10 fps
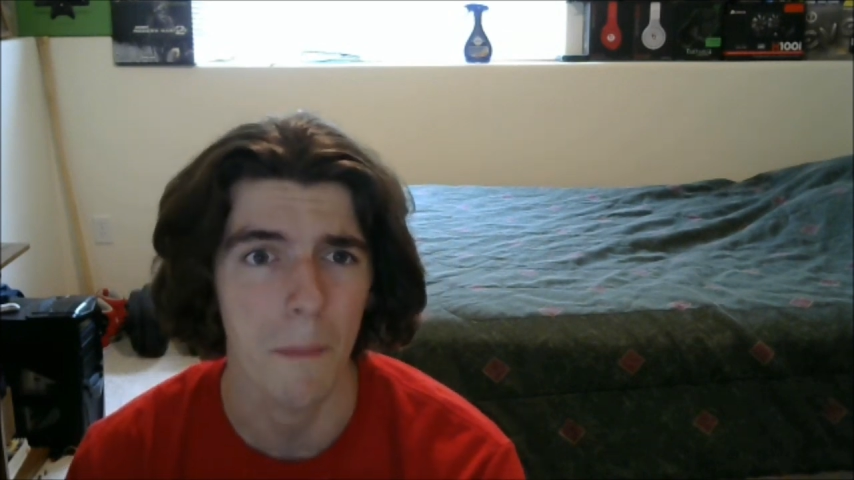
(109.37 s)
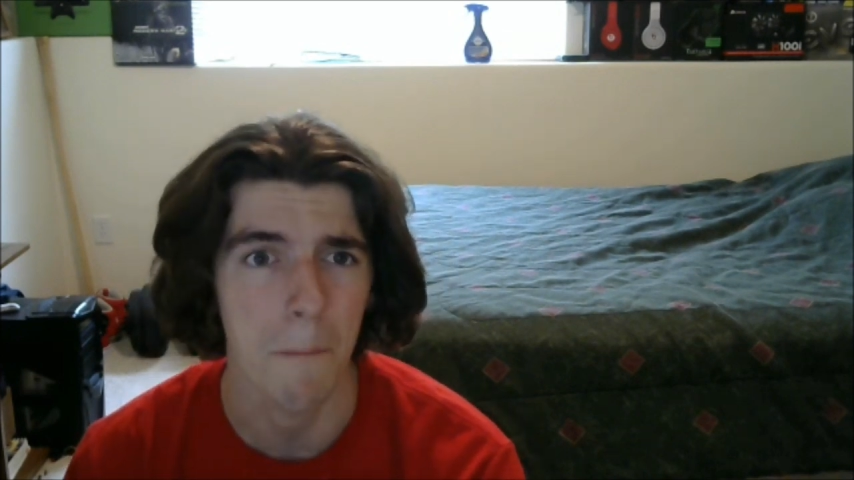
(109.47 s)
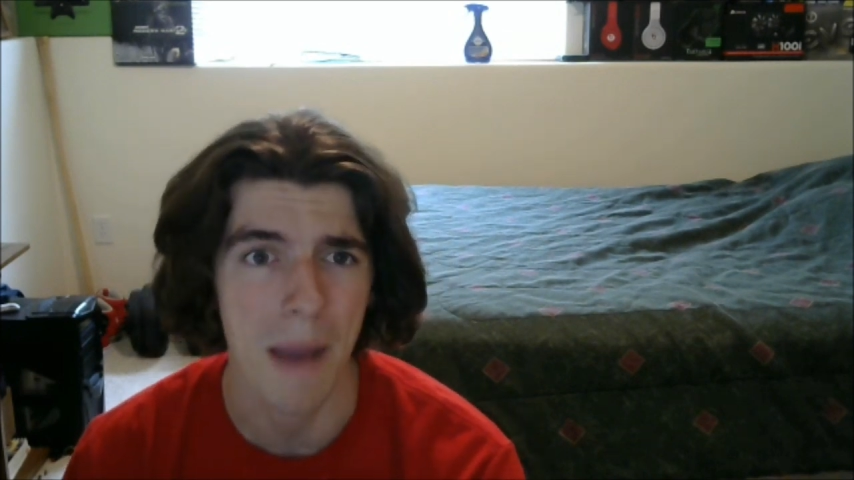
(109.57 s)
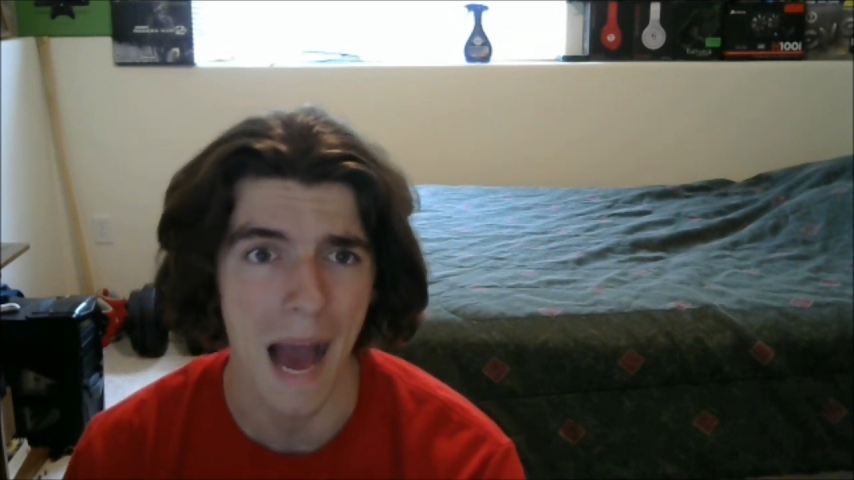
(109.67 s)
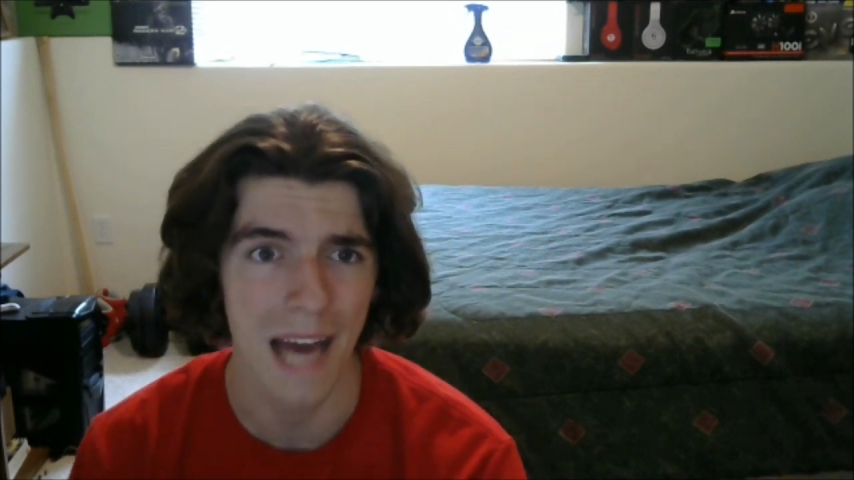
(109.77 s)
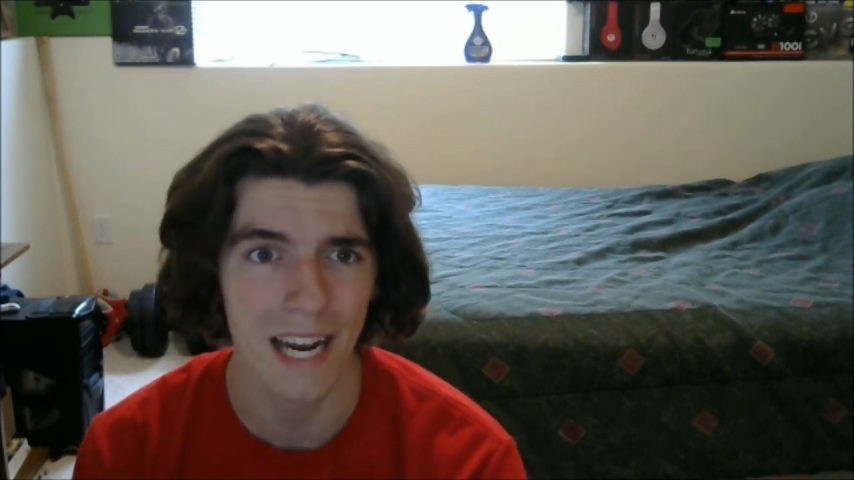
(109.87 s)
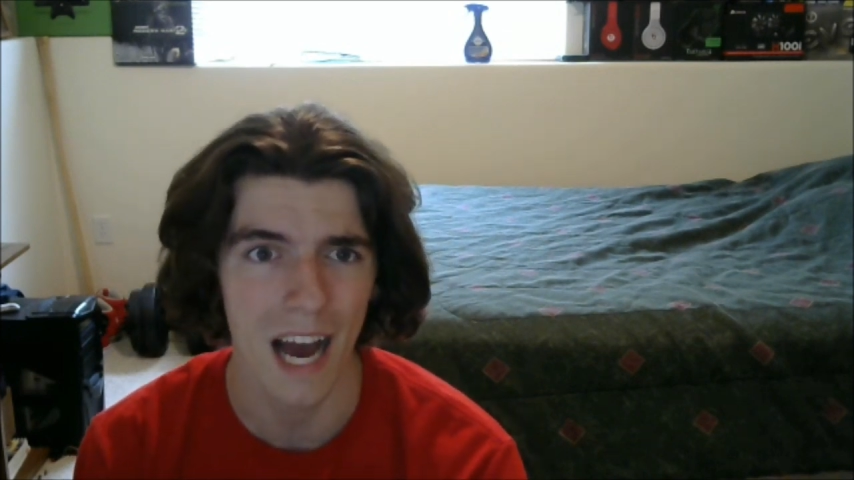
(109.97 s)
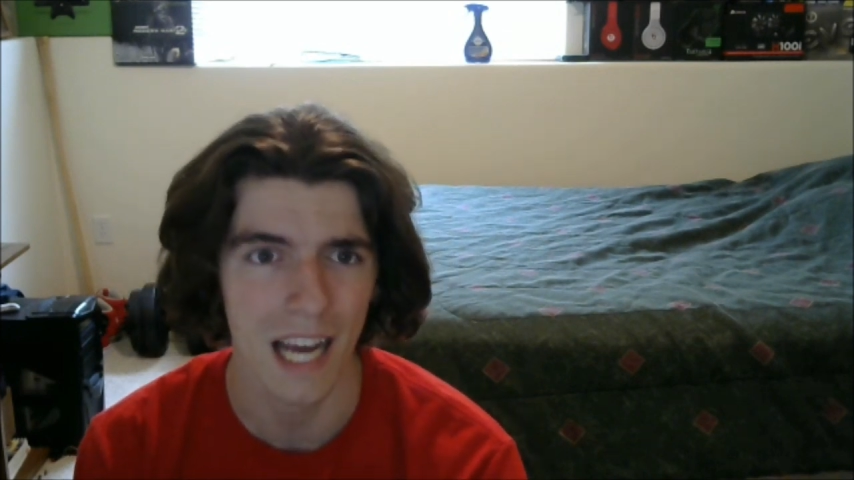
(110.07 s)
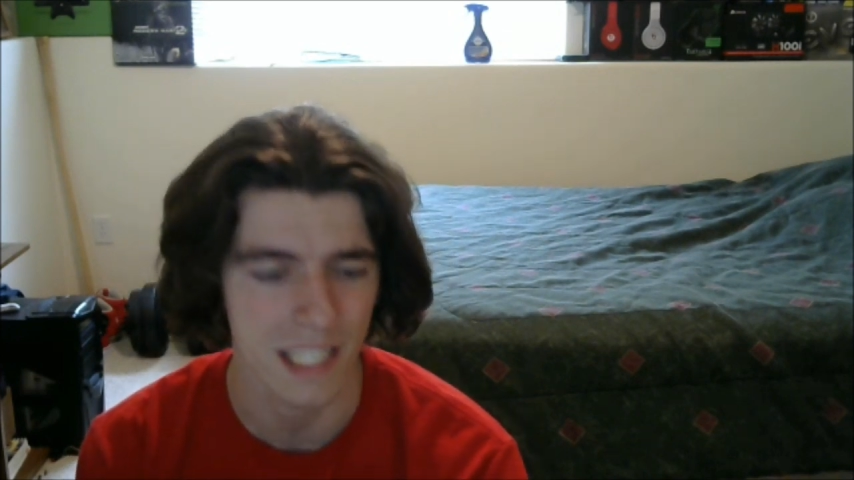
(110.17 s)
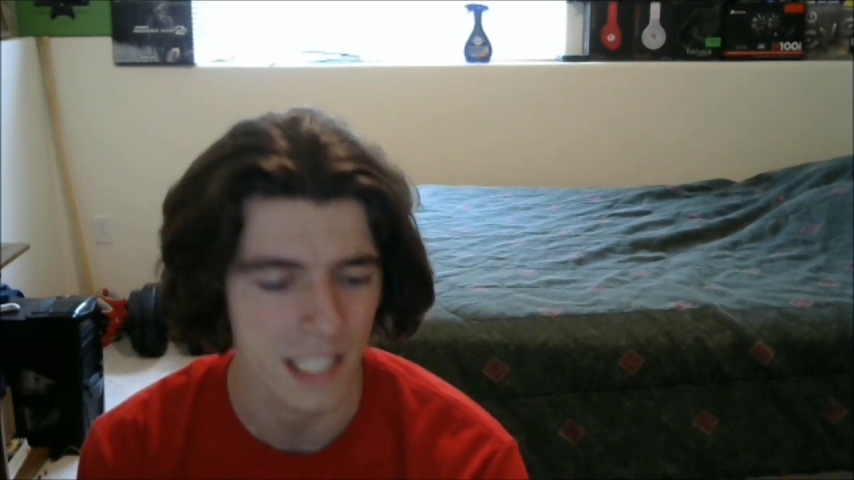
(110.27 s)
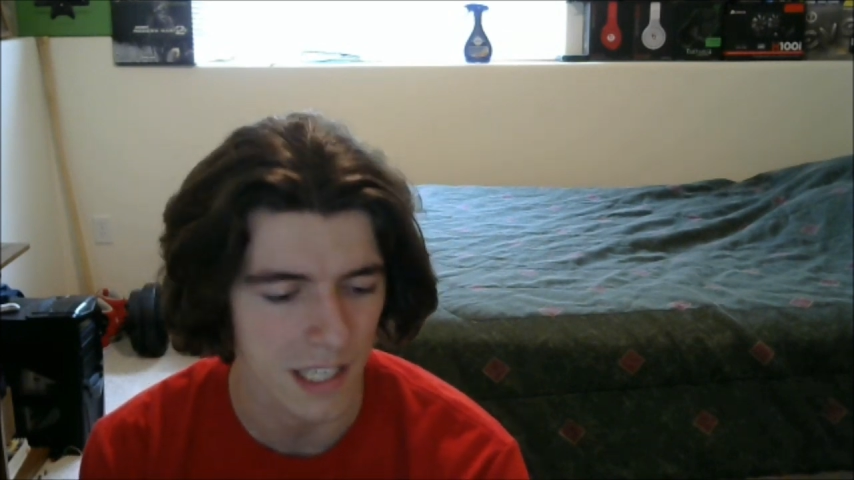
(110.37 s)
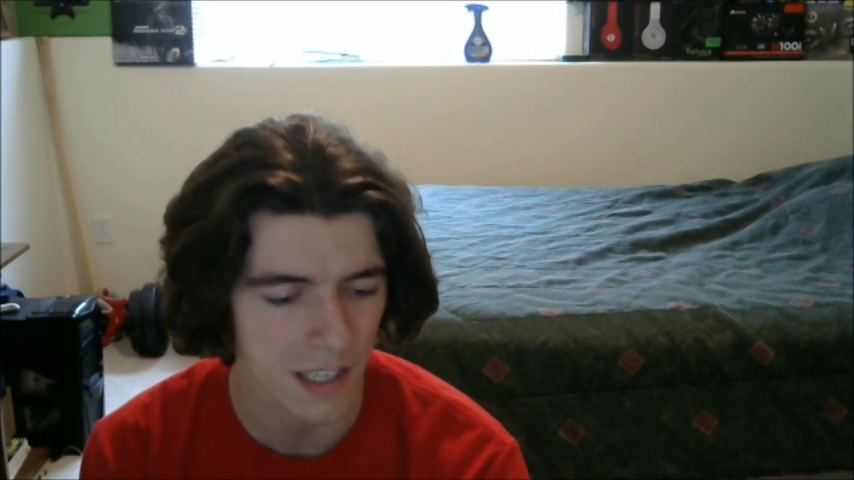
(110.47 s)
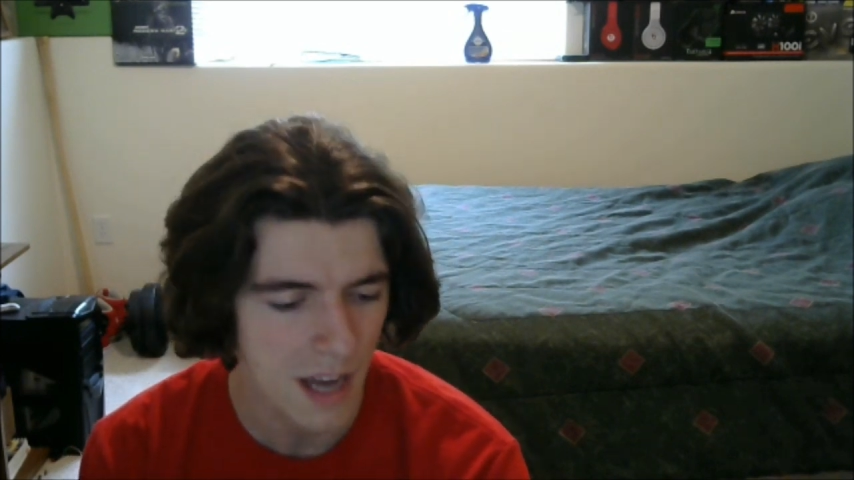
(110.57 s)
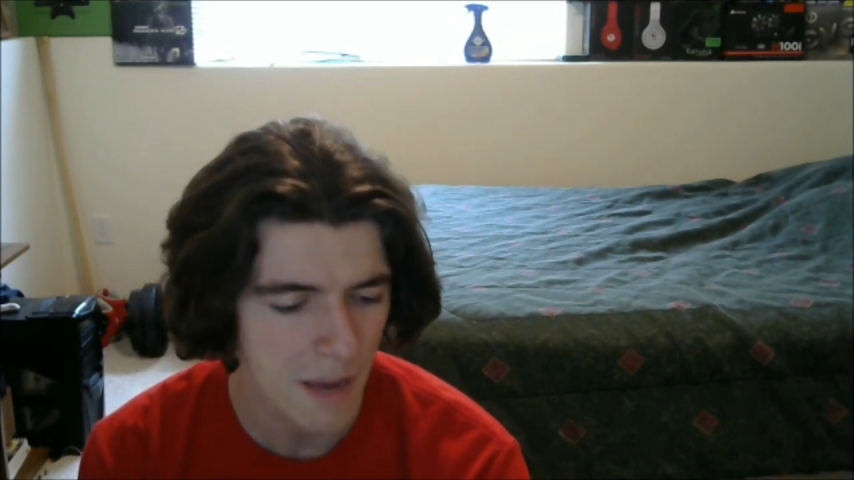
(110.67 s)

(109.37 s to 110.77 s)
bad idea,